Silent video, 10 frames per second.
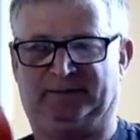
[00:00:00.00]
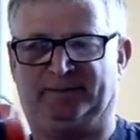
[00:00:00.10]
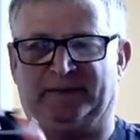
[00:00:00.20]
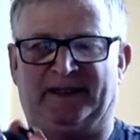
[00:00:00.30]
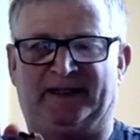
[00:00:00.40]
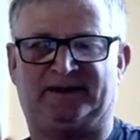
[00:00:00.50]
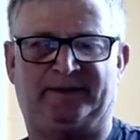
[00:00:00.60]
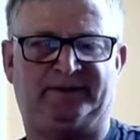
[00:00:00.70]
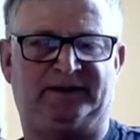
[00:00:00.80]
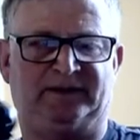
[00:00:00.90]
bad
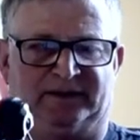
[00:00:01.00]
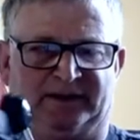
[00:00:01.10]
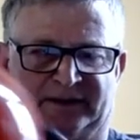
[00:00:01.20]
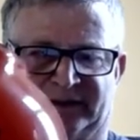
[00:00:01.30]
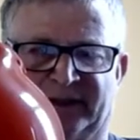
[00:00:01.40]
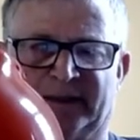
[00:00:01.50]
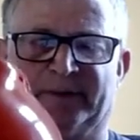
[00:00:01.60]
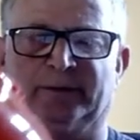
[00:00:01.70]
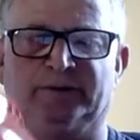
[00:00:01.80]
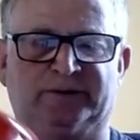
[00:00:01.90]
safety chainsaw helmet. I
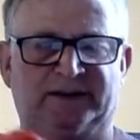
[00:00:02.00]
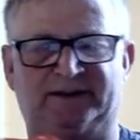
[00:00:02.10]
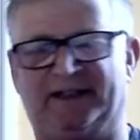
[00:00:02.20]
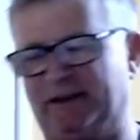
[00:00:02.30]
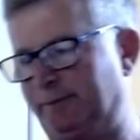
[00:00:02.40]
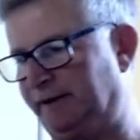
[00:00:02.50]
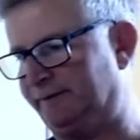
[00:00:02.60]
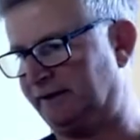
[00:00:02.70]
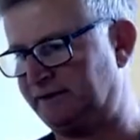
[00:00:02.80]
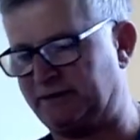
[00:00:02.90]
wouldn't trust a helmet if I
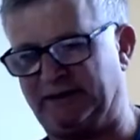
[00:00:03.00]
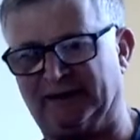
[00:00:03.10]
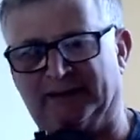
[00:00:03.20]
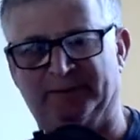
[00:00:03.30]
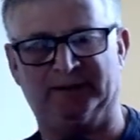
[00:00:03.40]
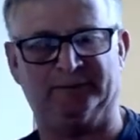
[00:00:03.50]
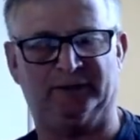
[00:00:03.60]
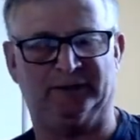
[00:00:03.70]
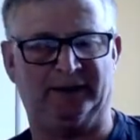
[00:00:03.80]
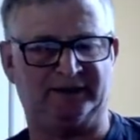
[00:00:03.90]
was tree climbing. I'm not.
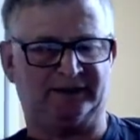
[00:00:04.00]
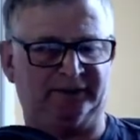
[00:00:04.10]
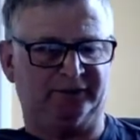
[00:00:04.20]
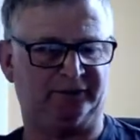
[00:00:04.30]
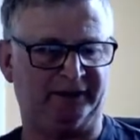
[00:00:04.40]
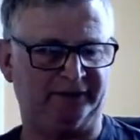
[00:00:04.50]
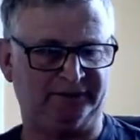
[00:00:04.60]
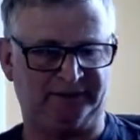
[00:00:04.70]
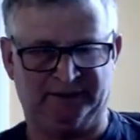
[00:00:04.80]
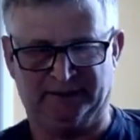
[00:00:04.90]
I stay on the ground.
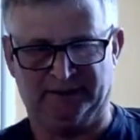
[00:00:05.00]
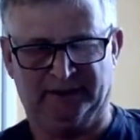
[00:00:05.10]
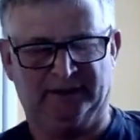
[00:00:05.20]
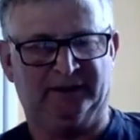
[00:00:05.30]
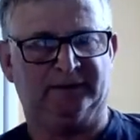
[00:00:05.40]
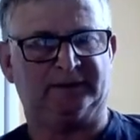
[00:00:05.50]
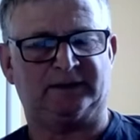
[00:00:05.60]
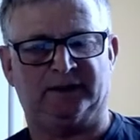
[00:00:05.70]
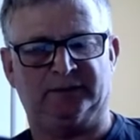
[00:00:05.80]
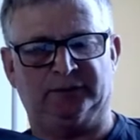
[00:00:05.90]

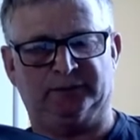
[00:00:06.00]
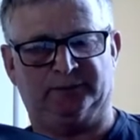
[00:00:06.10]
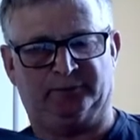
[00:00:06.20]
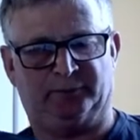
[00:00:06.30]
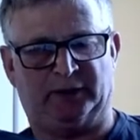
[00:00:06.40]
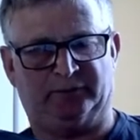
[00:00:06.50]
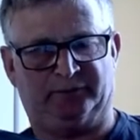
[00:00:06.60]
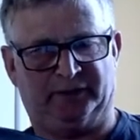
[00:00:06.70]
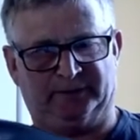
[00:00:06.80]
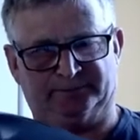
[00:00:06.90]
So, but
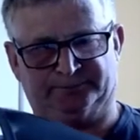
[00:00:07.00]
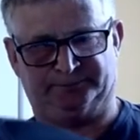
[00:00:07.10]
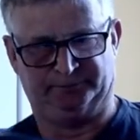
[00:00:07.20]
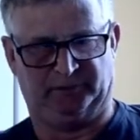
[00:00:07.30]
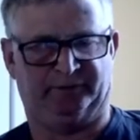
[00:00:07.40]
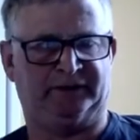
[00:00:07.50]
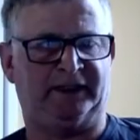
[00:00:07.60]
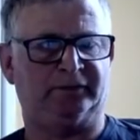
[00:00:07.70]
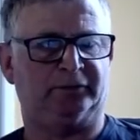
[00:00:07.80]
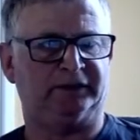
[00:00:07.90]
for
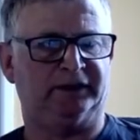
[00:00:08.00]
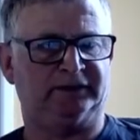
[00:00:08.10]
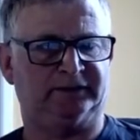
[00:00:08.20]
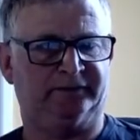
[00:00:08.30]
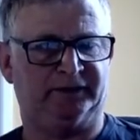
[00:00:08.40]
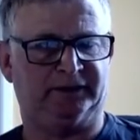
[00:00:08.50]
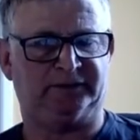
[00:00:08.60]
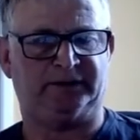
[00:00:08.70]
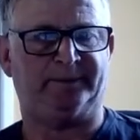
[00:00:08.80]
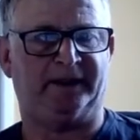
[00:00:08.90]
general use, for
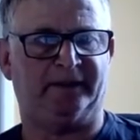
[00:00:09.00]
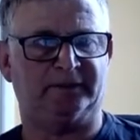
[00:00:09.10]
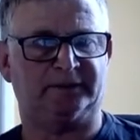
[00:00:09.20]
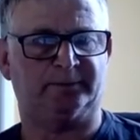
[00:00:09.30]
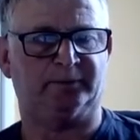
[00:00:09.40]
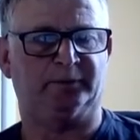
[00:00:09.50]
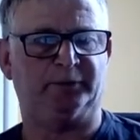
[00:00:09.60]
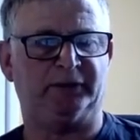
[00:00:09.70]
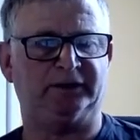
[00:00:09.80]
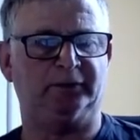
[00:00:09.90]
£20,
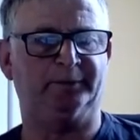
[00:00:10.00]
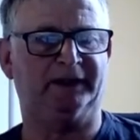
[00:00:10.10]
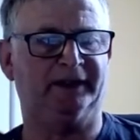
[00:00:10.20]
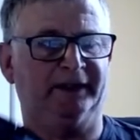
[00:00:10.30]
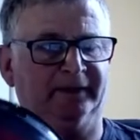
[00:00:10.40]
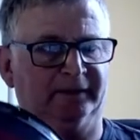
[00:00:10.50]
pretty good buy.